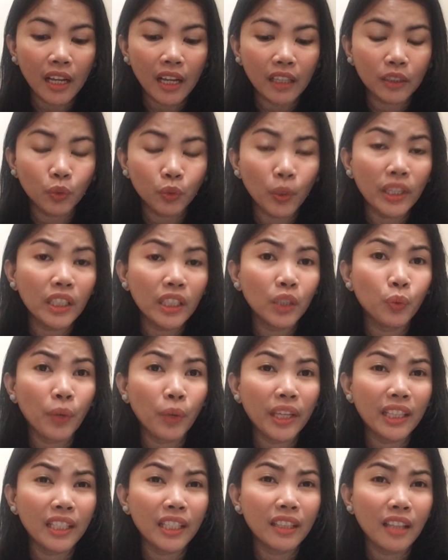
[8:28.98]

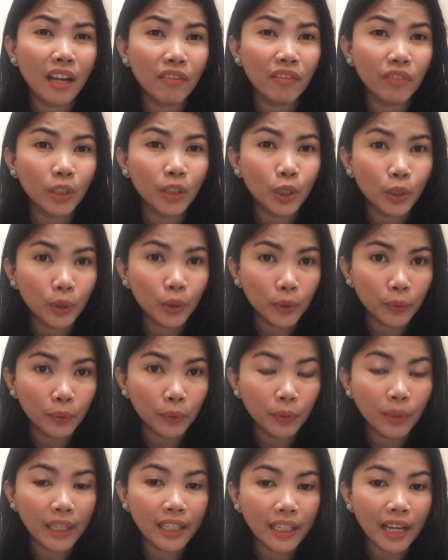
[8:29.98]
2020 W2
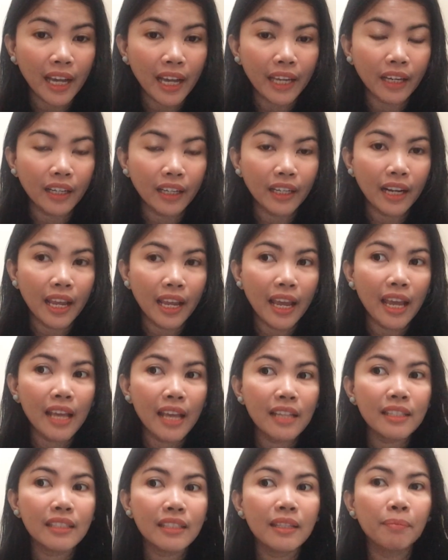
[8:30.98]
and
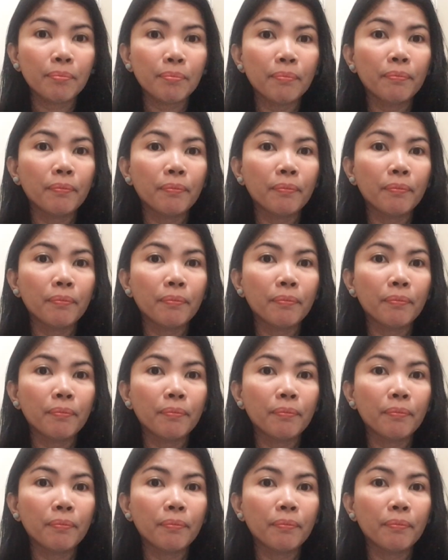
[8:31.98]
IRS, the